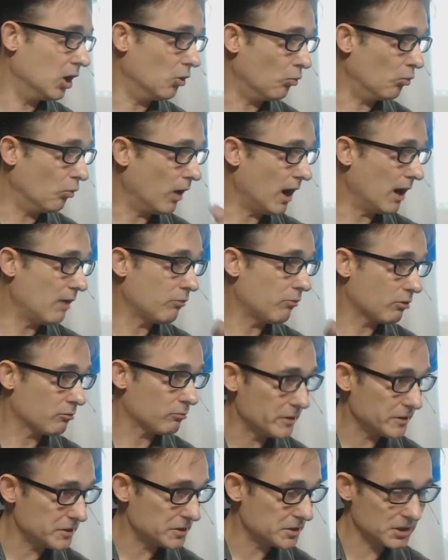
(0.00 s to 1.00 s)
Why were
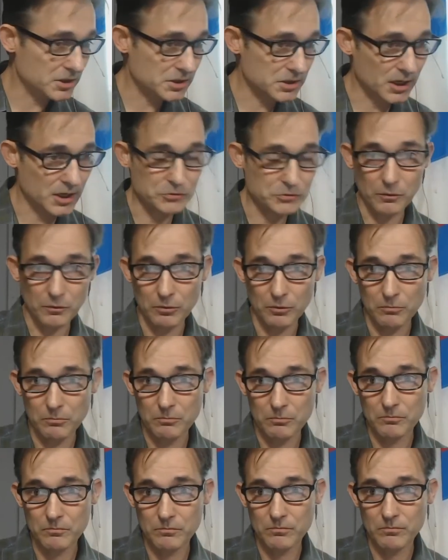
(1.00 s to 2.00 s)
we successful?
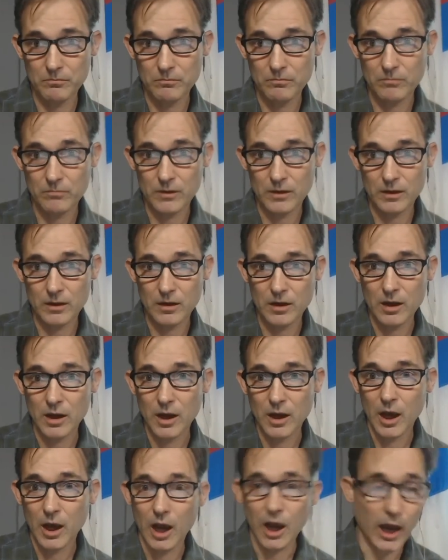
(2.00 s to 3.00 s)

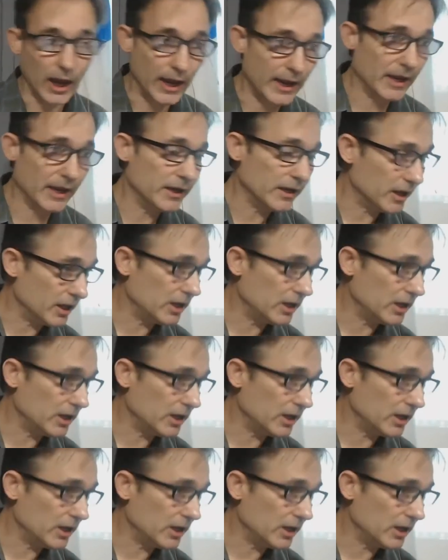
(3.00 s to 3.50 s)
And